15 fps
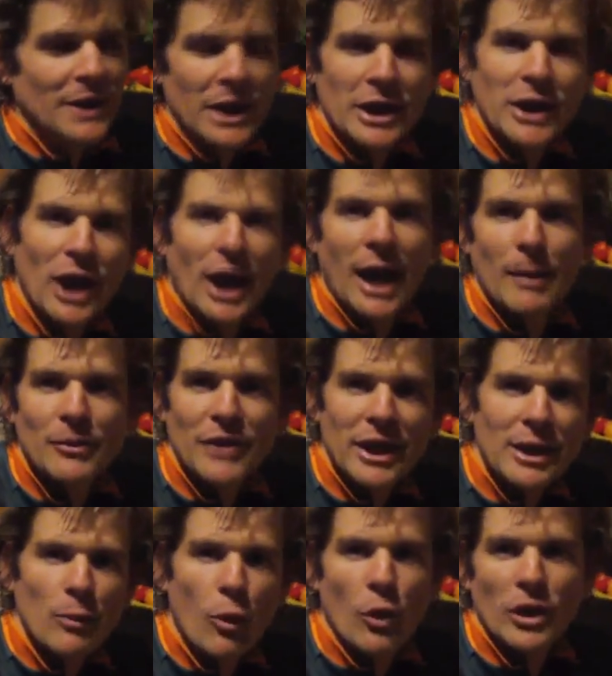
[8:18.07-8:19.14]
Get your carbs,
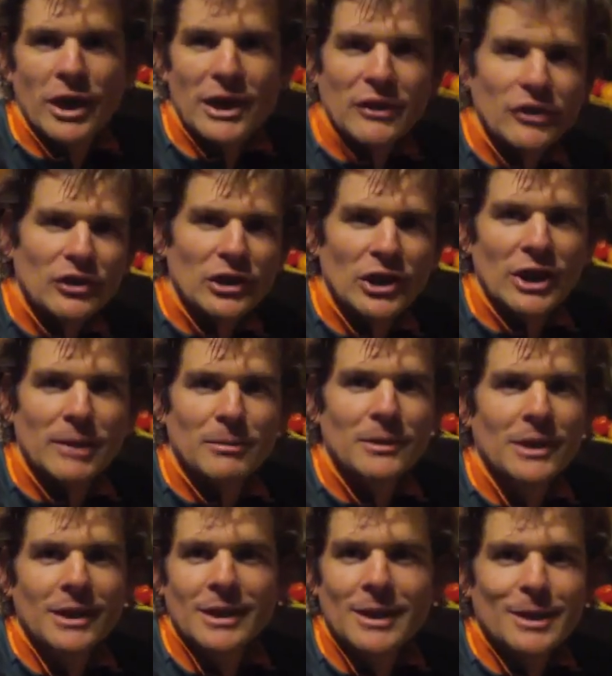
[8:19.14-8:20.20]
get your water, get your
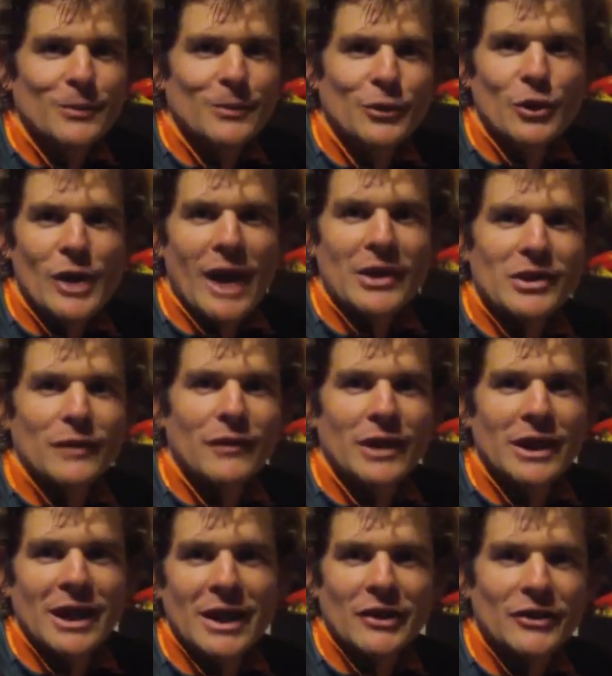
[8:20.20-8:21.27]
sleep, do your
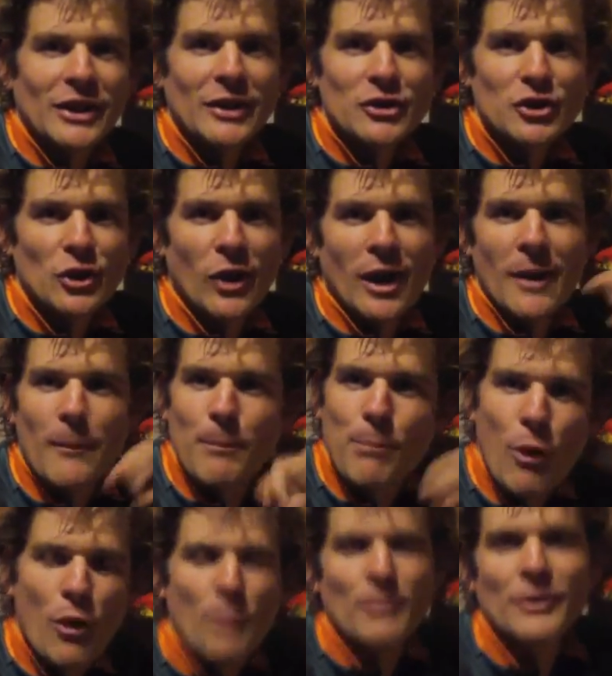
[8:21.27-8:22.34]
activity, get your sunshine,
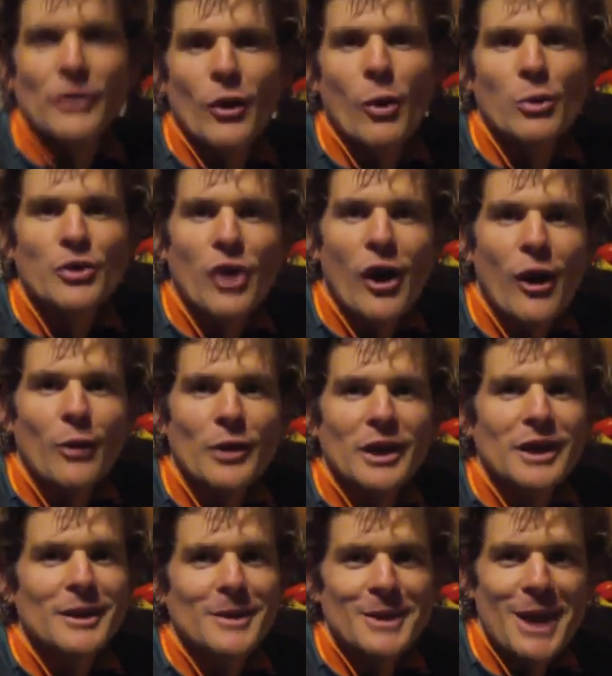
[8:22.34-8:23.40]
boom, it's all dialed
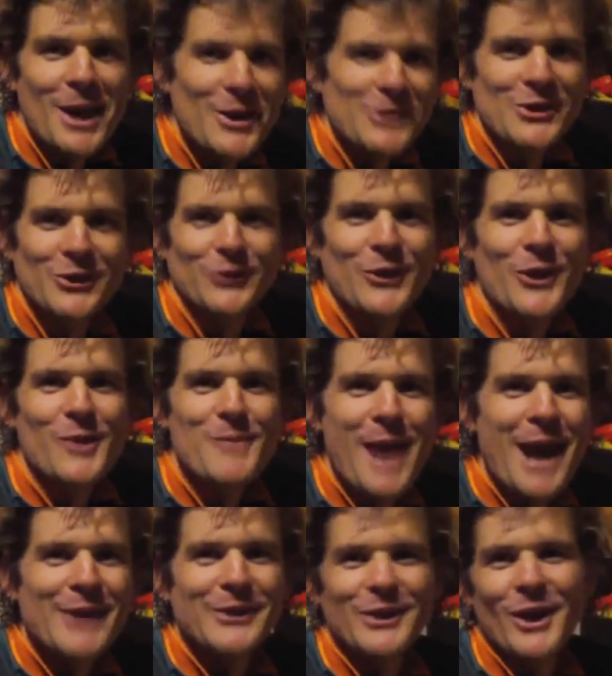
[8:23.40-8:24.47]
in, and you just feel
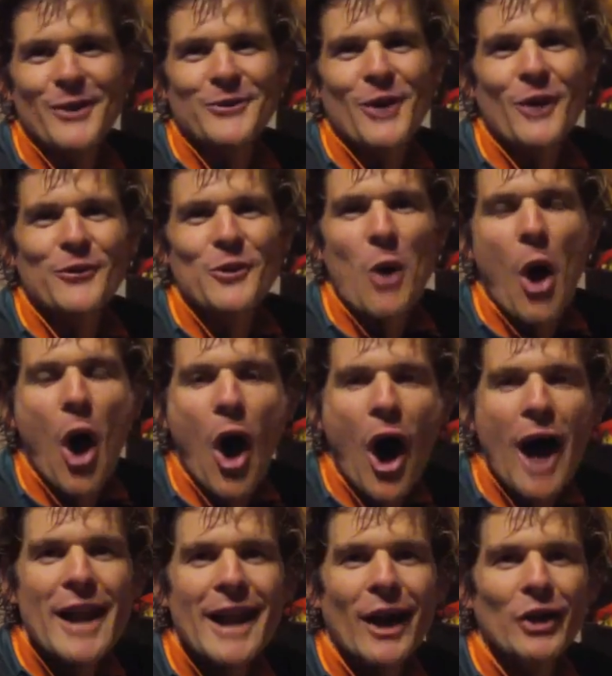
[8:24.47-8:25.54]
amazing. I feel
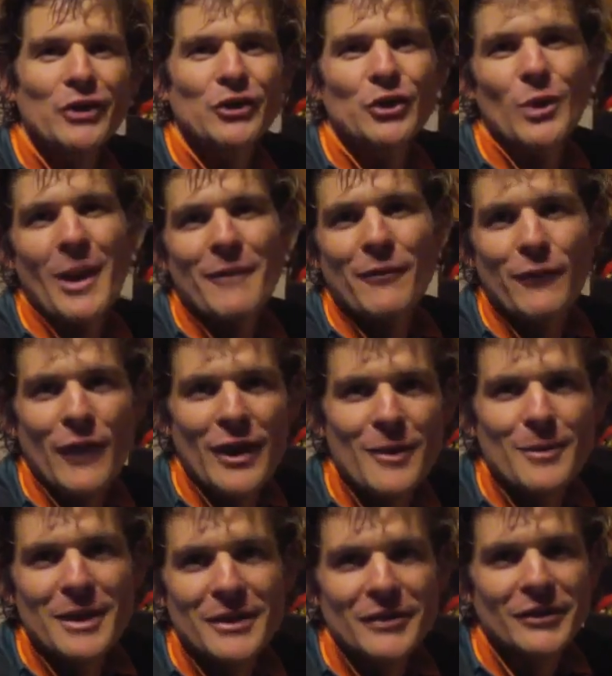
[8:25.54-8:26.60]
high now. I used to do
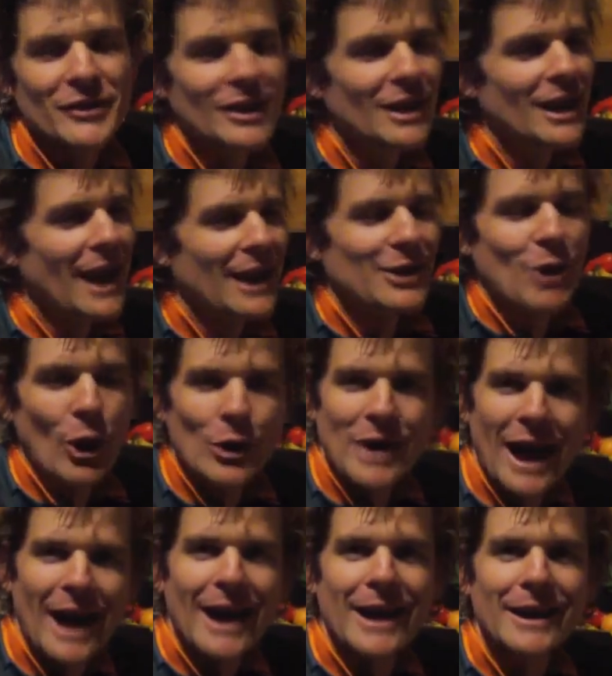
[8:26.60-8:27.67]
amphetamines and
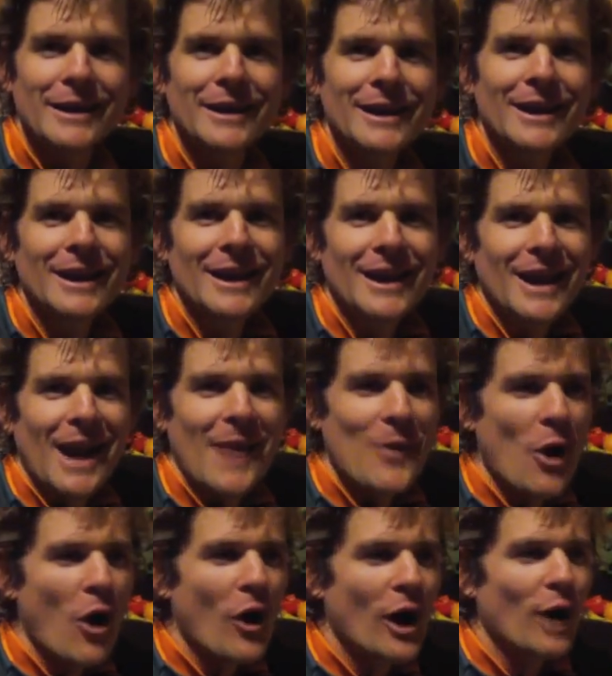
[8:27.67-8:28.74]
cocaine,
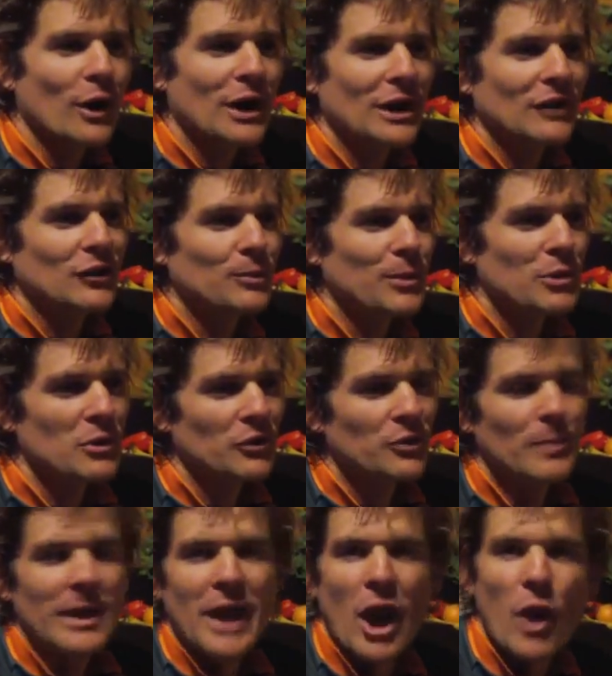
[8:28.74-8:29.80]
and the high I get
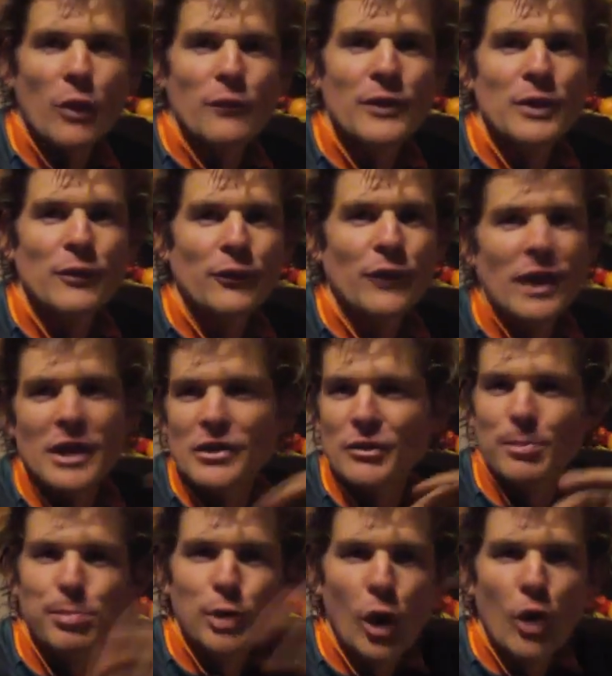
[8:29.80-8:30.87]
experiencing being healthy and fit
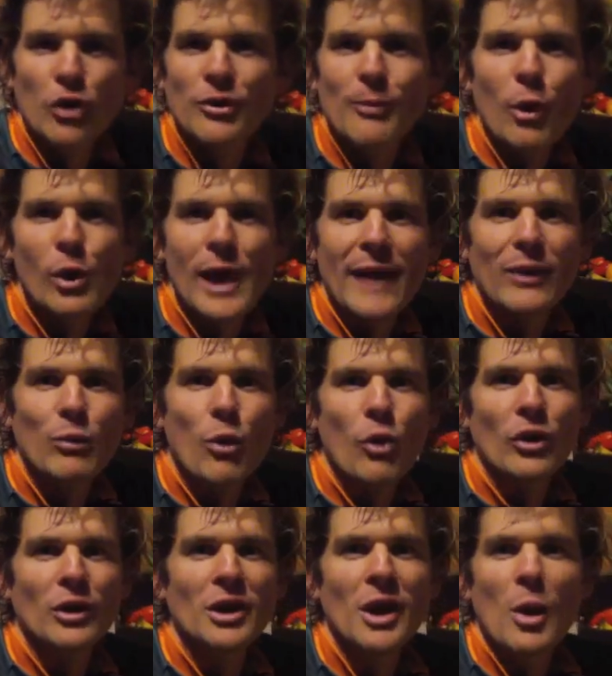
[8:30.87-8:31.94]
just blows them all out of the
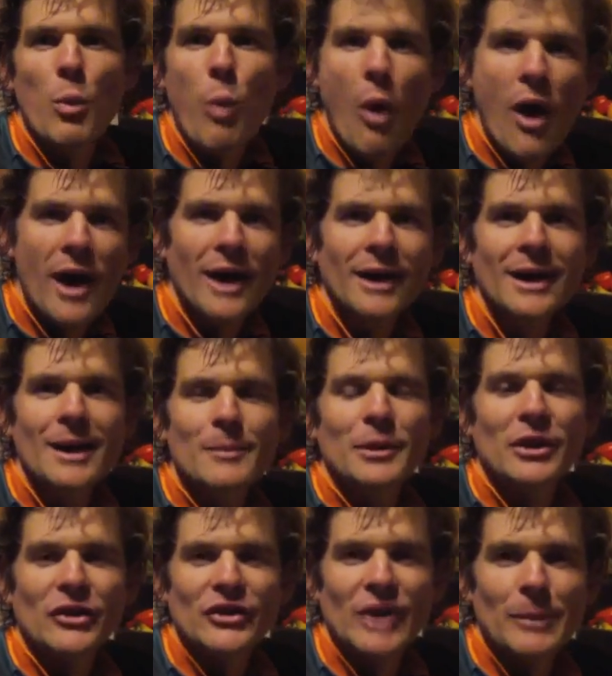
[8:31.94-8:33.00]
water. Why?
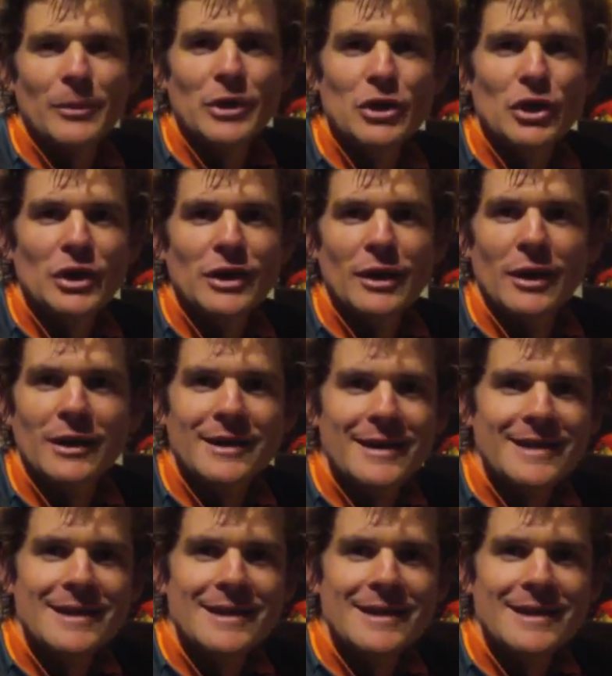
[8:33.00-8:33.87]
Because it's something you can